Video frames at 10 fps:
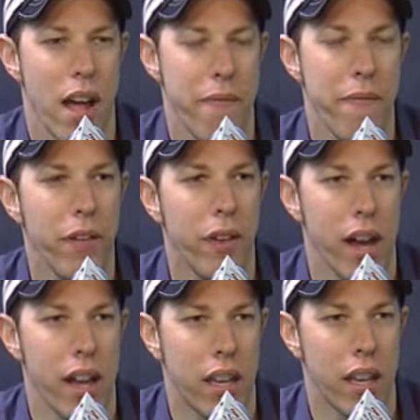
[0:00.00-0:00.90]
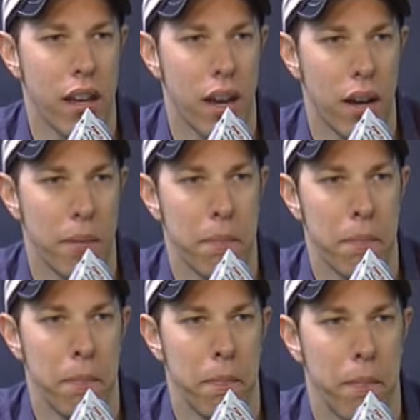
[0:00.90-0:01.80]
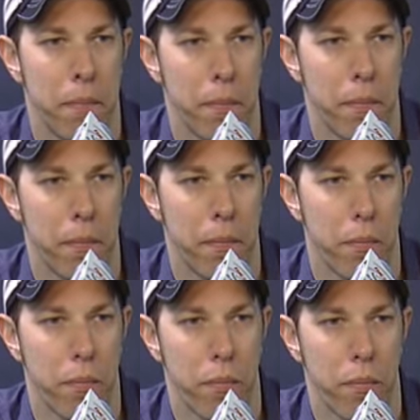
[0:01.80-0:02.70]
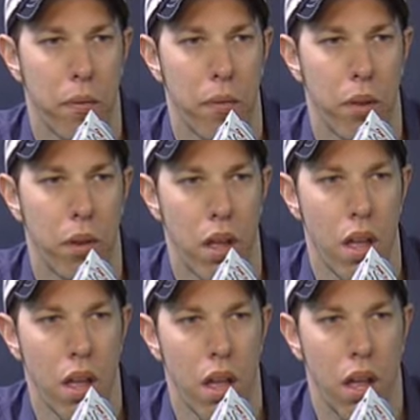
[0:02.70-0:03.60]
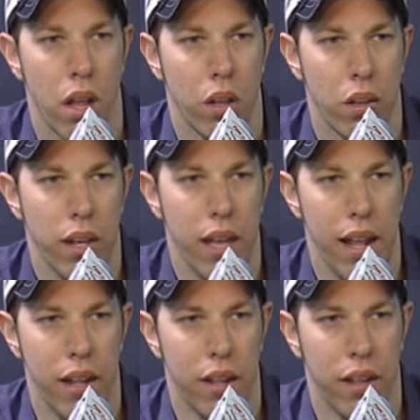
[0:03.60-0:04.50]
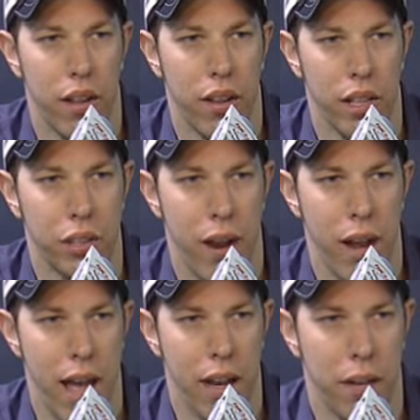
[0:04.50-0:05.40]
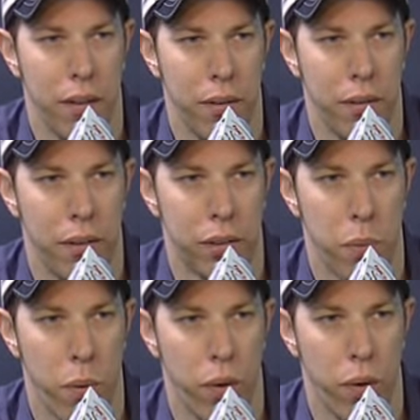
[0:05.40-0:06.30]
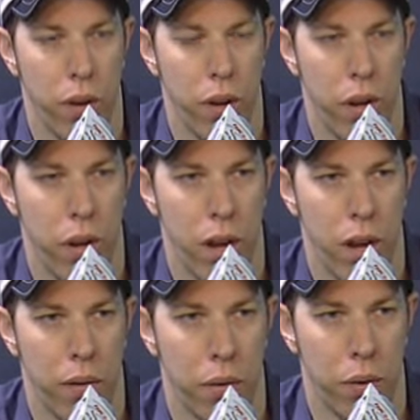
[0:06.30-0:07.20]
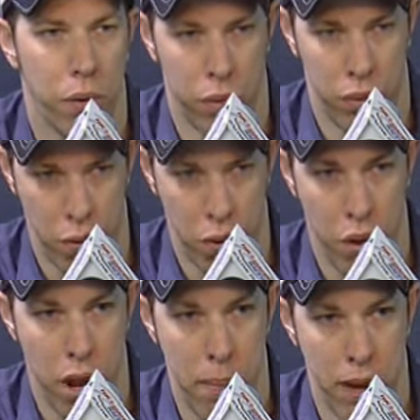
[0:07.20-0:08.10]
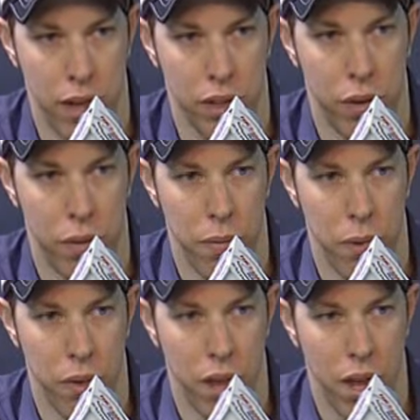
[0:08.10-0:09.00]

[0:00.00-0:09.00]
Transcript: feel like looking at the history I had in the sport, growing up in it and so forth,